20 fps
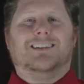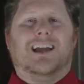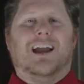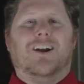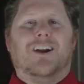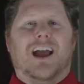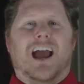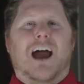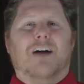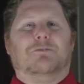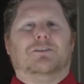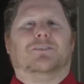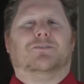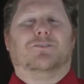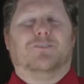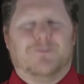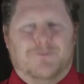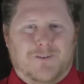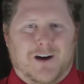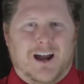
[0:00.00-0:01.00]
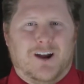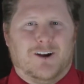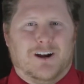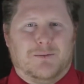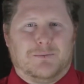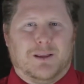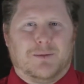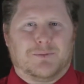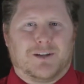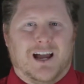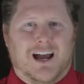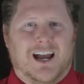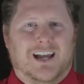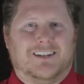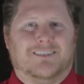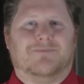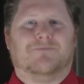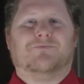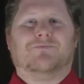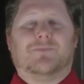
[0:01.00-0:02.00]
there you have it, Fire Emblem
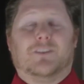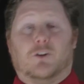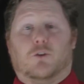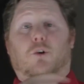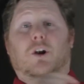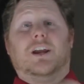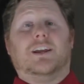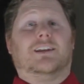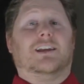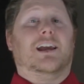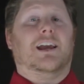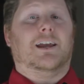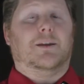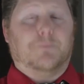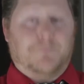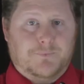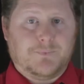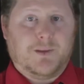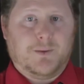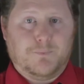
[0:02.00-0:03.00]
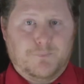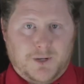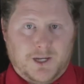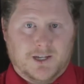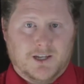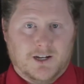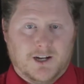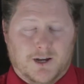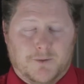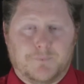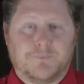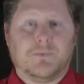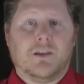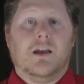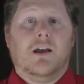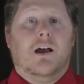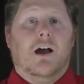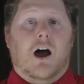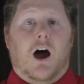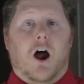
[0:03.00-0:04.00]
Gaiden. Great game, pick it up.
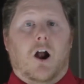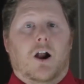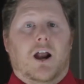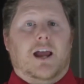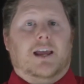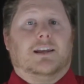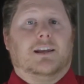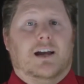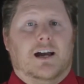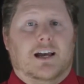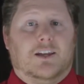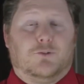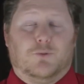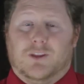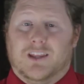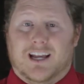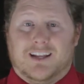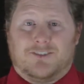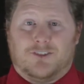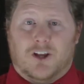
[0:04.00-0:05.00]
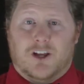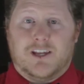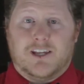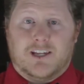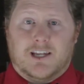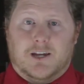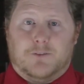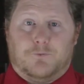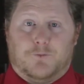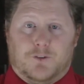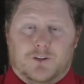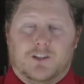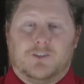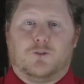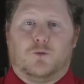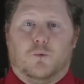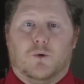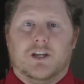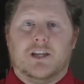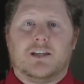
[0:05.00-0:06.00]
Alright guys, well that's all you get for
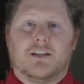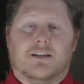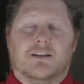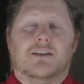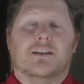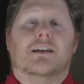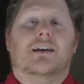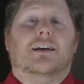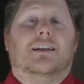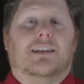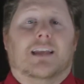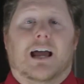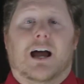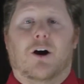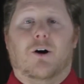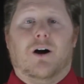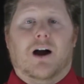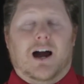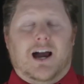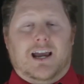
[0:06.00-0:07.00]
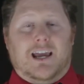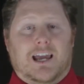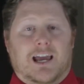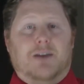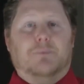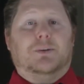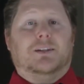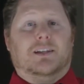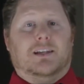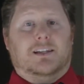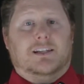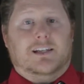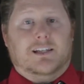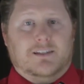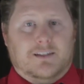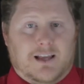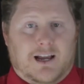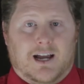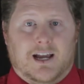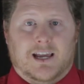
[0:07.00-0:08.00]
this week. Now, I am an
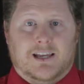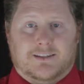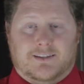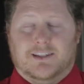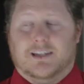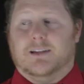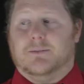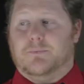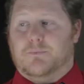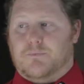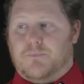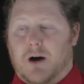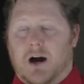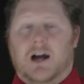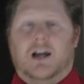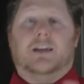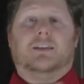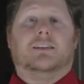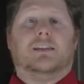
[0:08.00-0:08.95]
idiot. I did buy